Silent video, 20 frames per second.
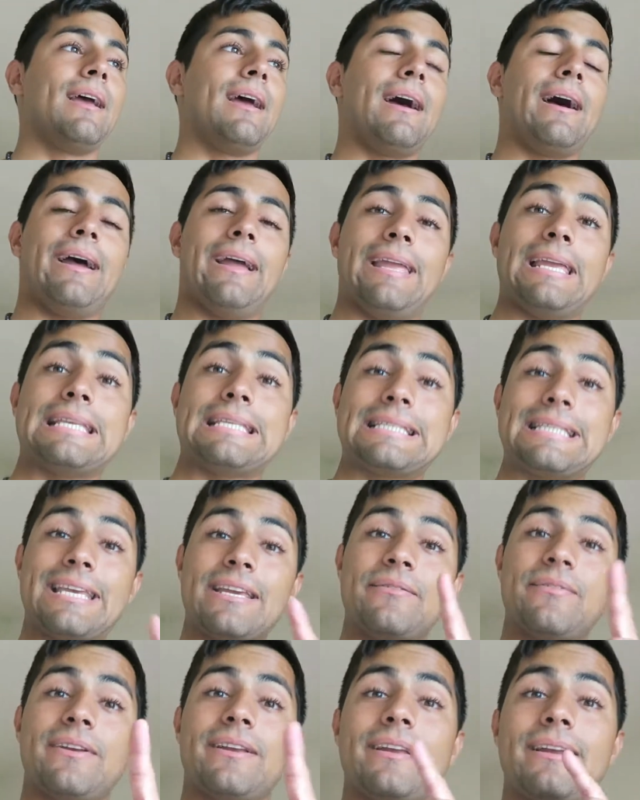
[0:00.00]
Uh, he's
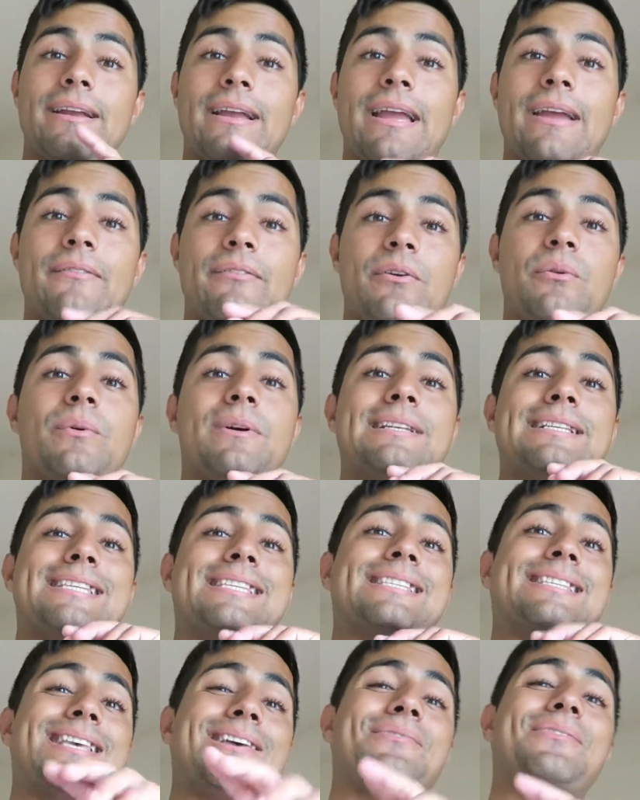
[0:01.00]
giving everyone
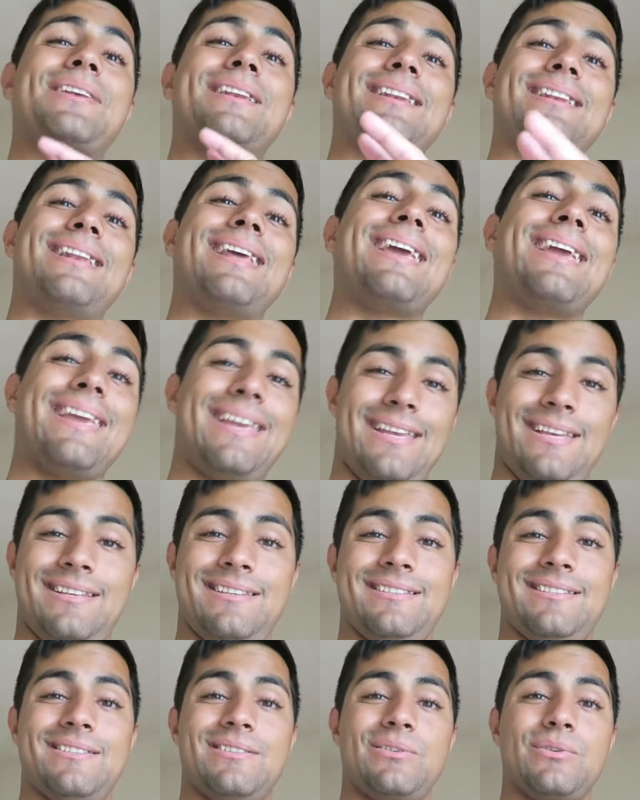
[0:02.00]
seven
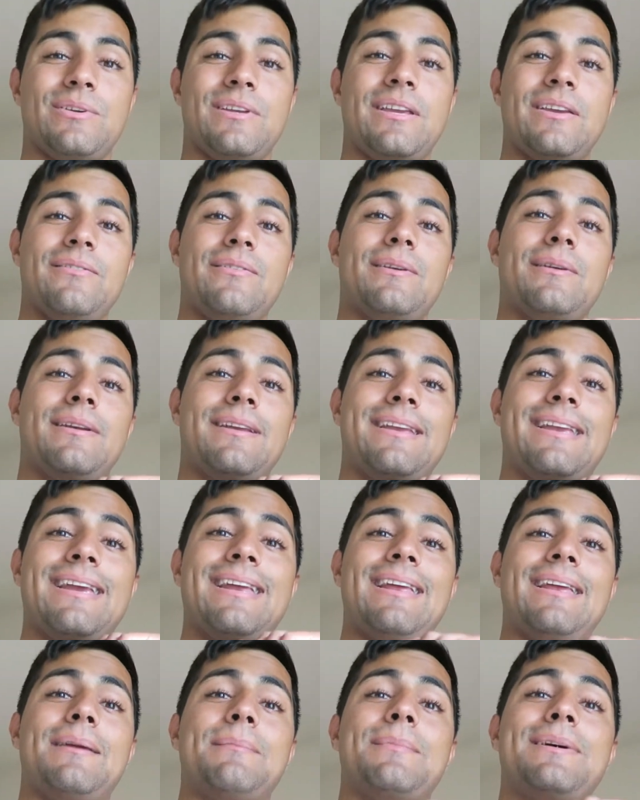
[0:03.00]
days to give
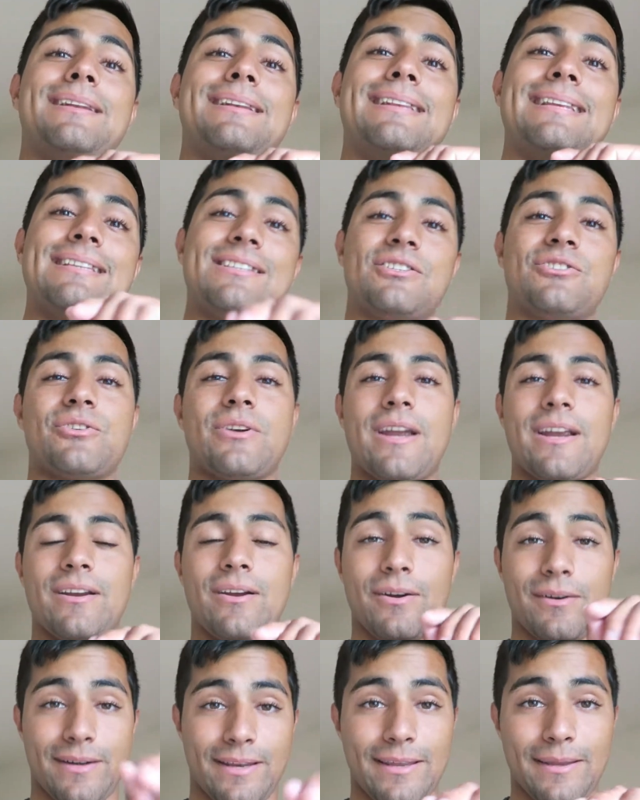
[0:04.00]
get him a diss track
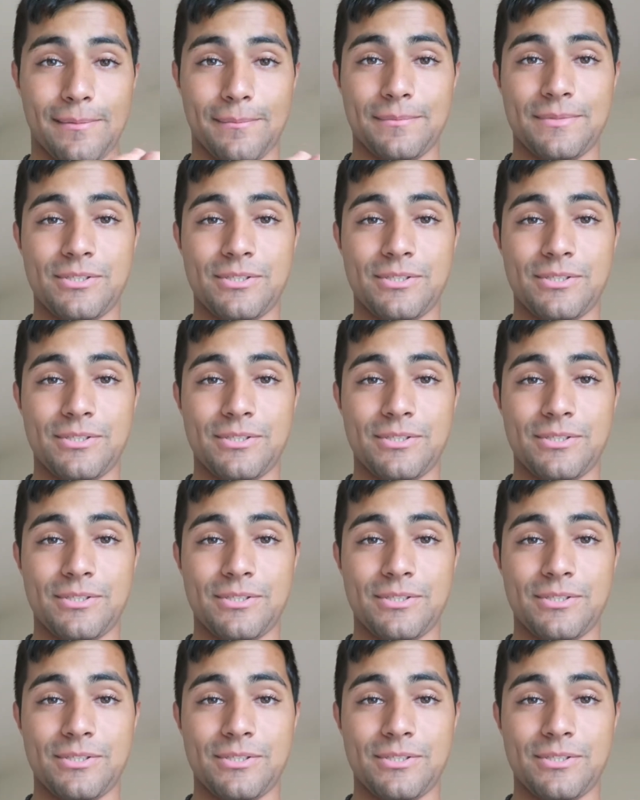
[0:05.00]
on him.